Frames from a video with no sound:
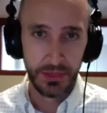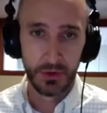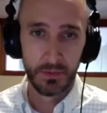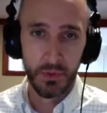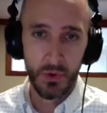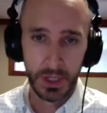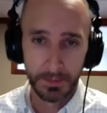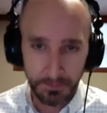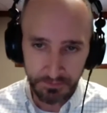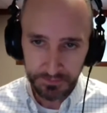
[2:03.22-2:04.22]
third point.
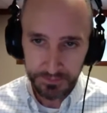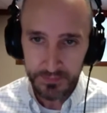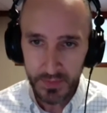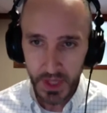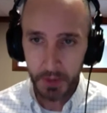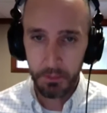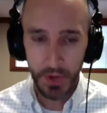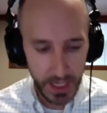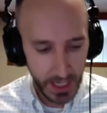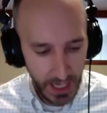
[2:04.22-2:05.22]

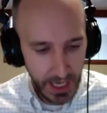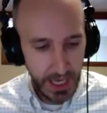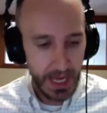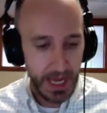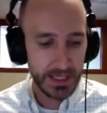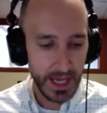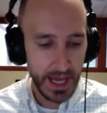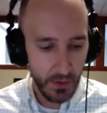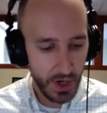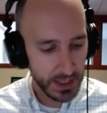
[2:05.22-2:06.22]
But as
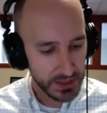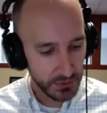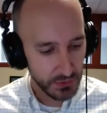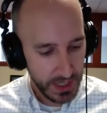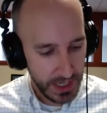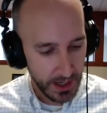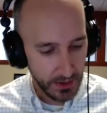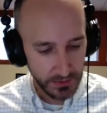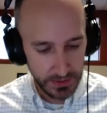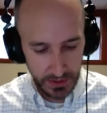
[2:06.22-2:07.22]
I walked
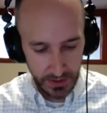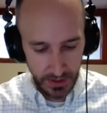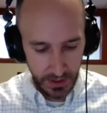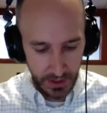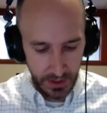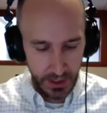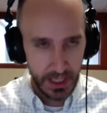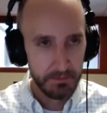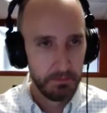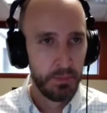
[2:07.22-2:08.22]
around
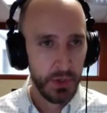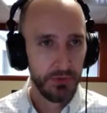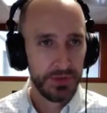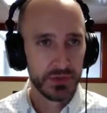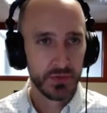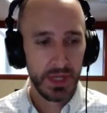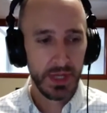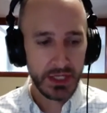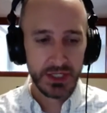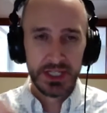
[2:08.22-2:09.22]
and built these
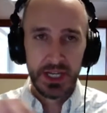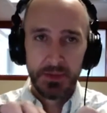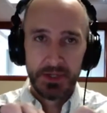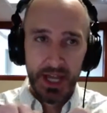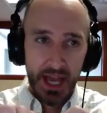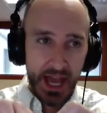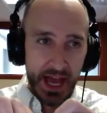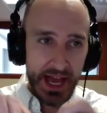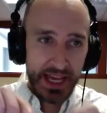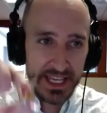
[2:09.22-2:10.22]
relationships,
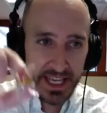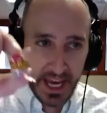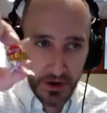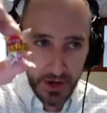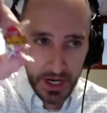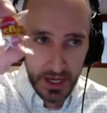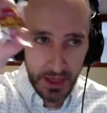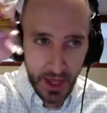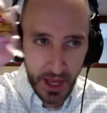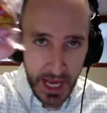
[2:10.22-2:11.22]
I
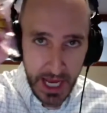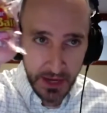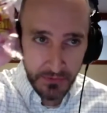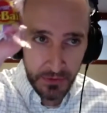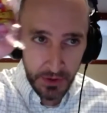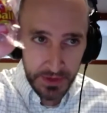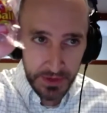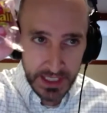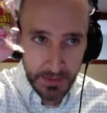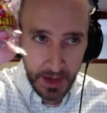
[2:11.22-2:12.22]
carried a handful of
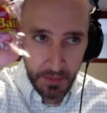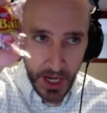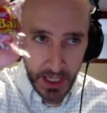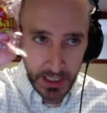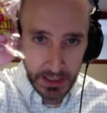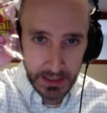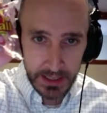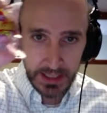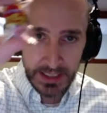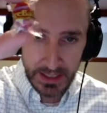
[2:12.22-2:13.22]
these in my pocket,
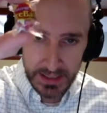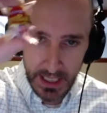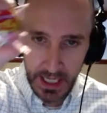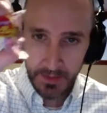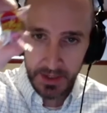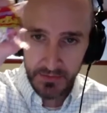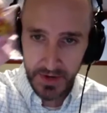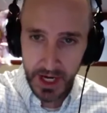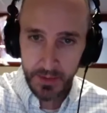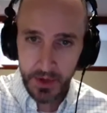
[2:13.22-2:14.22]
these atomic
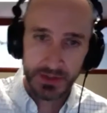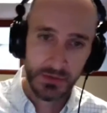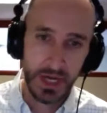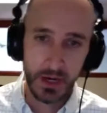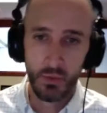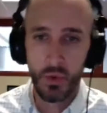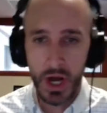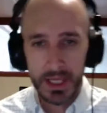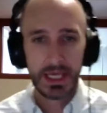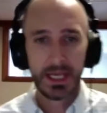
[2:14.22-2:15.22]
fireballs. And when I'd
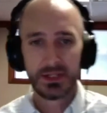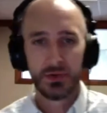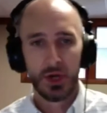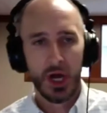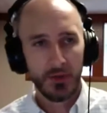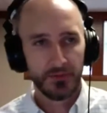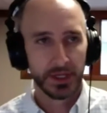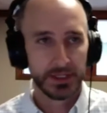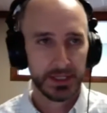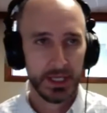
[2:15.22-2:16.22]
walk into an
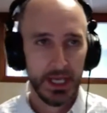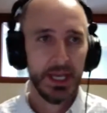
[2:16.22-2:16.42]
office,